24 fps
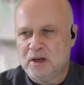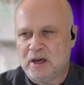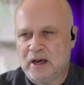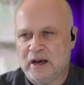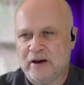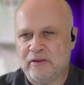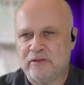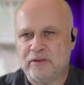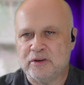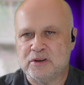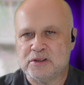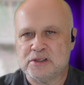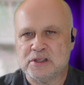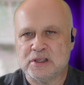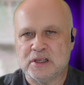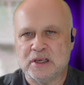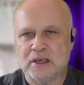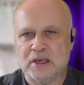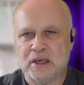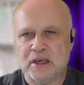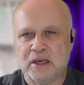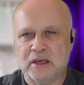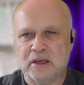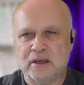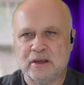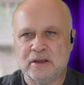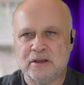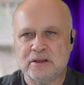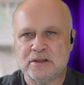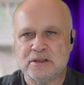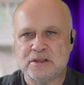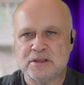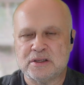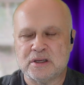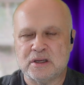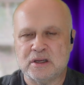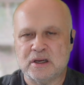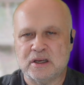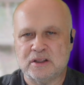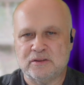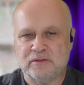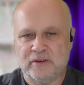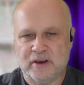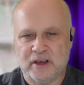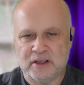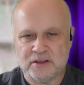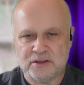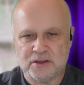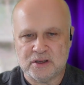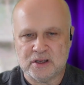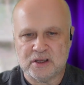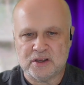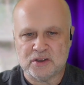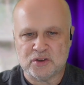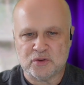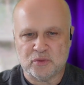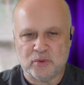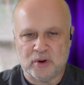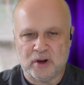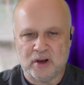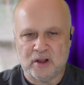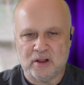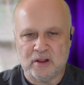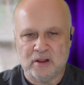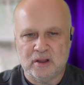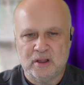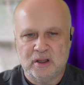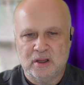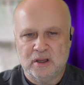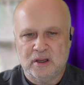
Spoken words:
obviously is advancing as well.